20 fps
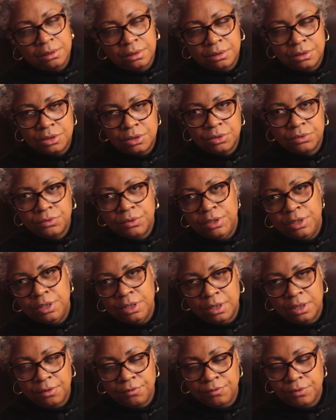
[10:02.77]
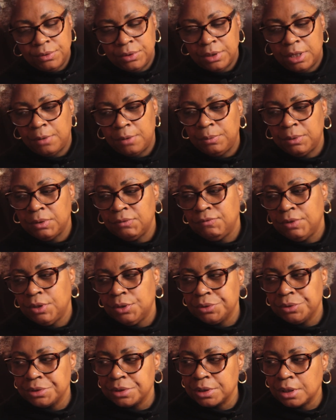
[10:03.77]
a story that I wrote a couple of
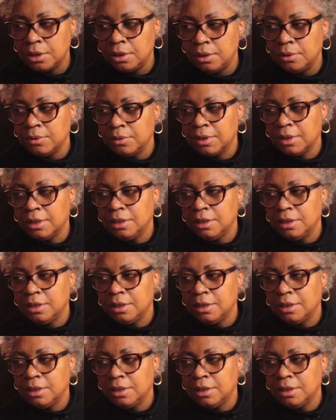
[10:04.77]
years ago.